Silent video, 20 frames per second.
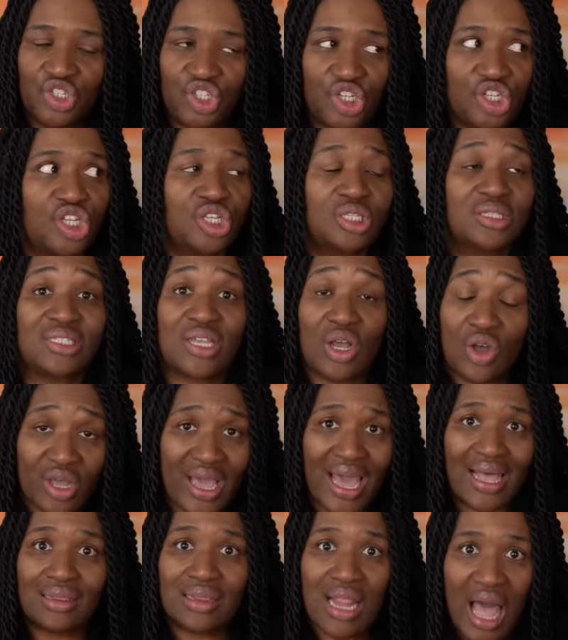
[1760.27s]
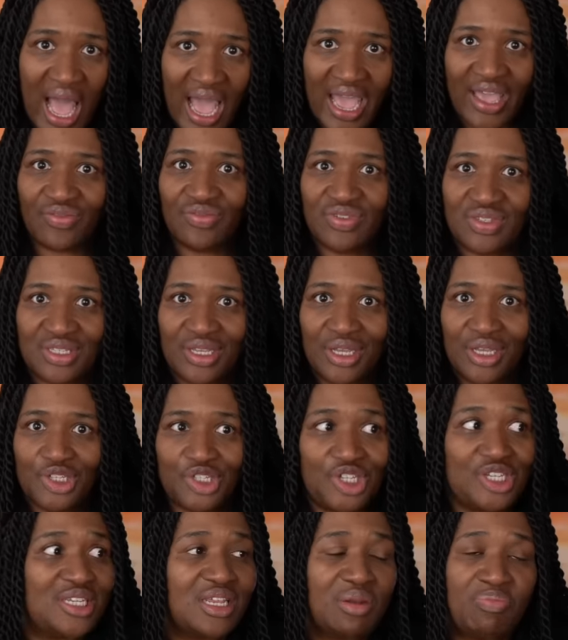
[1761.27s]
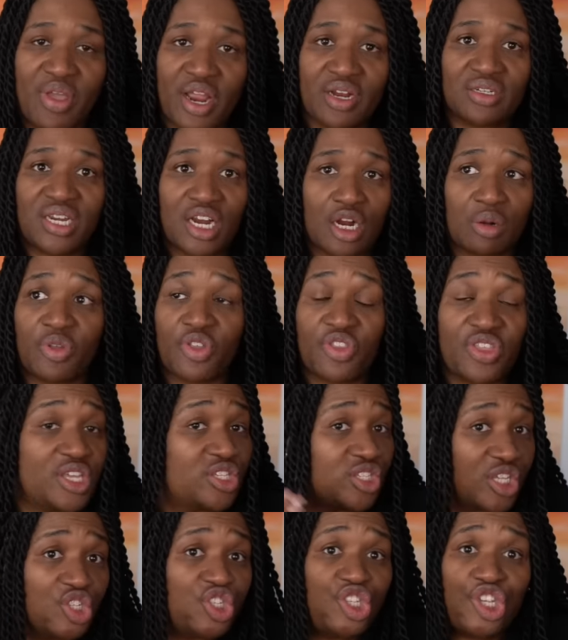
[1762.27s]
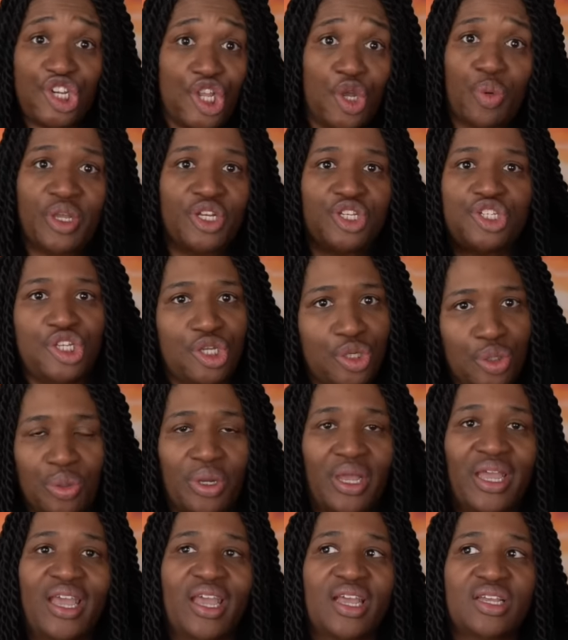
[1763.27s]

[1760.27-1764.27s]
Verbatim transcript: She took lives. She did terrible things, and she knew it too.